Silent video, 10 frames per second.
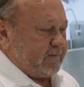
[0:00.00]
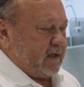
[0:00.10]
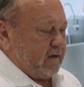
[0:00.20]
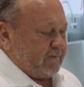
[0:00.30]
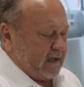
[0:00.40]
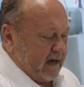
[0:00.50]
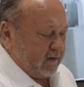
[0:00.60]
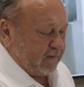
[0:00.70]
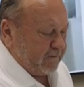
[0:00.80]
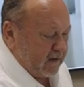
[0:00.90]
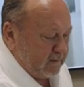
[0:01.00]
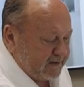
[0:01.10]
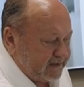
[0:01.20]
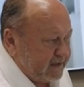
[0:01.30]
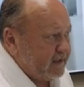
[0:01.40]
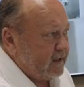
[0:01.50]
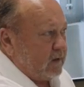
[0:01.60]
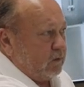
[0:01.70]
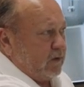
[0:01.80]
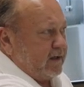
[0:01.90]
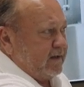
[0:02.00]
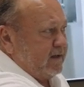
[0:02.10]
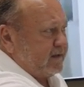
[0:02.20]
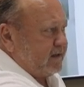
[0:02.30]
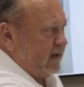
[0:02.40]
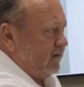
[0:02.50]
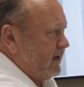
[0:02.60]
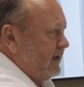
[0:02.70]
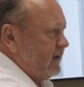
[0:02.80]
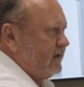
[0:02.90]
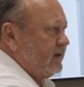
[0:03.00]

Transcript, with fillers: if the, if the outer pharmacy were in this area,